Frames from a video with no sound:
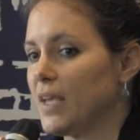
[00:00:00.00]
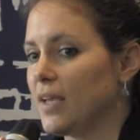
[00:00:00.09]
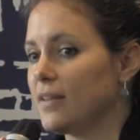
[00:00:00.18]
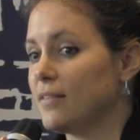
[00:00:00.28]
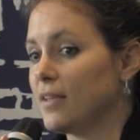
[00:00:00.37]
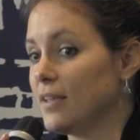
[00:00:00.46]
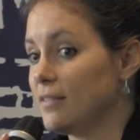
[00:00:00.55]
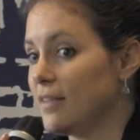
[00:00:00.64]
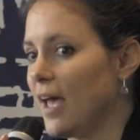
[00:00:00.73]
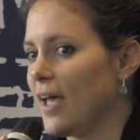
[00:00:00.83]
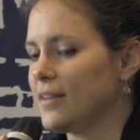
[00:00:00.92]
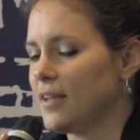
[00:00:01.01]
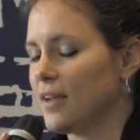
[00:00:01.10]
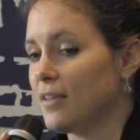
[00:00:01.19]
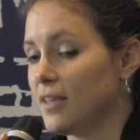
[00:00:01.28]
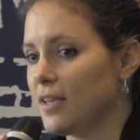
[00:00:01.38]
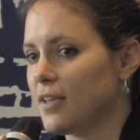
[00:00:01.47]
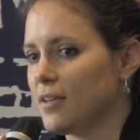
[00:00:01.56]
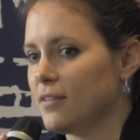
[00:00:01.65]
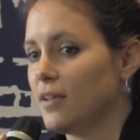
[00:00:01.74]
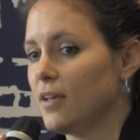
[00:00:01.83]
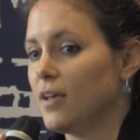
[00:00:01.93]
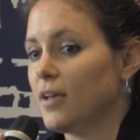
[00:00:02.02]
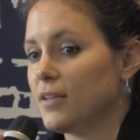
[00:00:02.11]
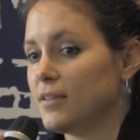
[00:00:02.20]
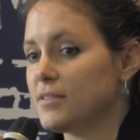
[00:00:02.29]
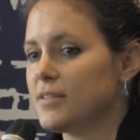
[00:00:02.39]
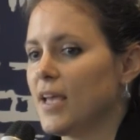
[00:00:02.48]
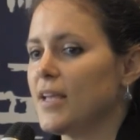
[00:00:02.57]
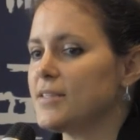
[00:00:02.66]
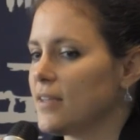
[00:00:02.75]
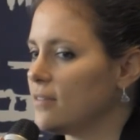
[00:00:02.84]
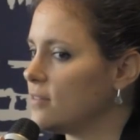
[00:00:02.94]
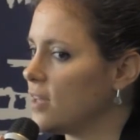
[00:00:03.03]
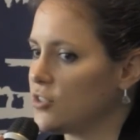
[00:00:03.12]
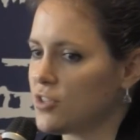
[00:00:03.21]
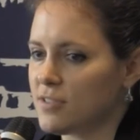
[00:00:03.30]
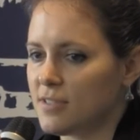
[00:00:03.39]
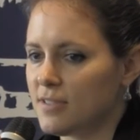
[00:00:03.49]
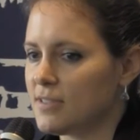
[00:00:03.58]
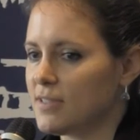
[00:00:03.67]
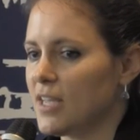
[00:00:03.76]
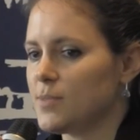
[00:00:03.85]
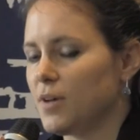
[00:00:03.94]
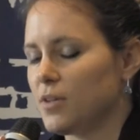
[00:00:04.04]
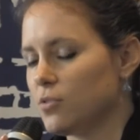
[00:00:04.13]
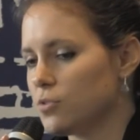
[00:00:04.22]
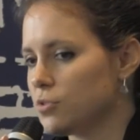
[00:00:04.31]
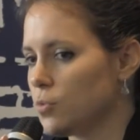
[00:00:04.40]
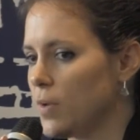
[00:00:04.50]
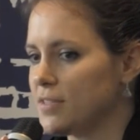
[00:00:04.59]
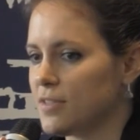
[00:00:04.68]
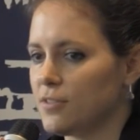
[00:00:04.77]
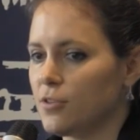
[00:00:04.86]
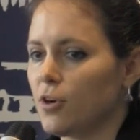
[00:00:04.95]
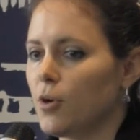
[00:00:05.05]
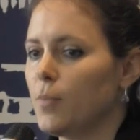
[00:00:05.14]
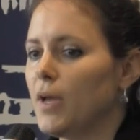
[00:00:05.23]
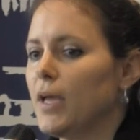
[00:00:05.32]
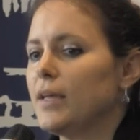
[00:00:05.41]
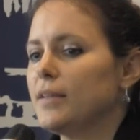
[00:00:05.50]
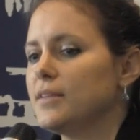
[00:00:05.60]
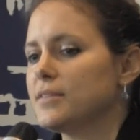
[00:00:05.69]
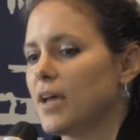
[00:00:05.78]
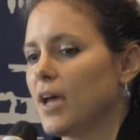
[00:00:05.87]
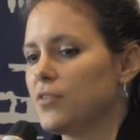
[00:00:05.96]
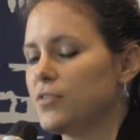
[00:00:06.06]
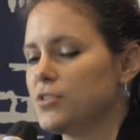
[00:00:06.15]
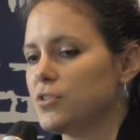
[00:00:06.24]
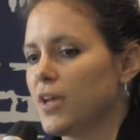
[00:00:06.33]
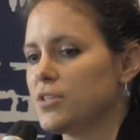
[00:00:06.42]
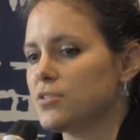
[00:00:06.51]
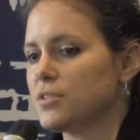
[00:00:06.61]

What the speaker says: in that, and I think in the States, and not just in the States but also Western Europe, this kind of educational